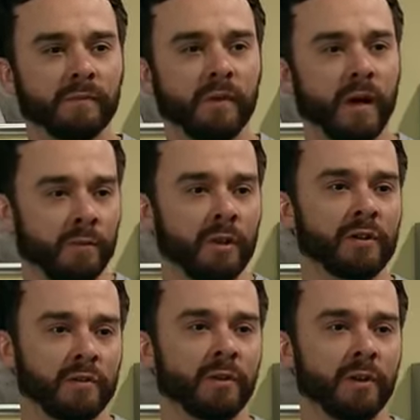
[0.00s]
I'm really
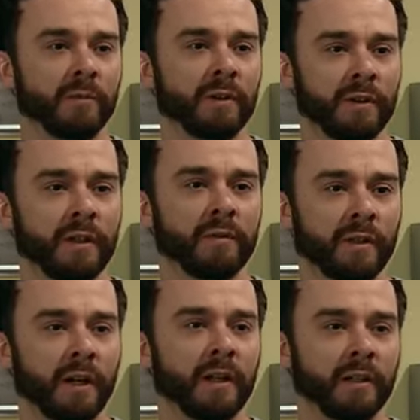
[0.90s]
struggling with the death of
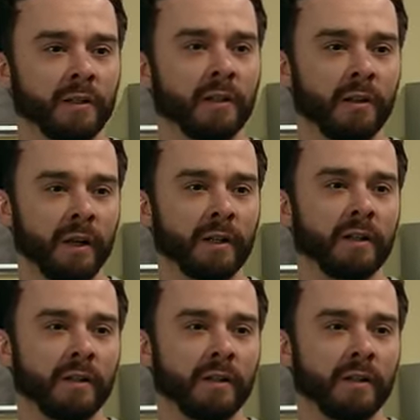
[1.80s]
Kylie, all right?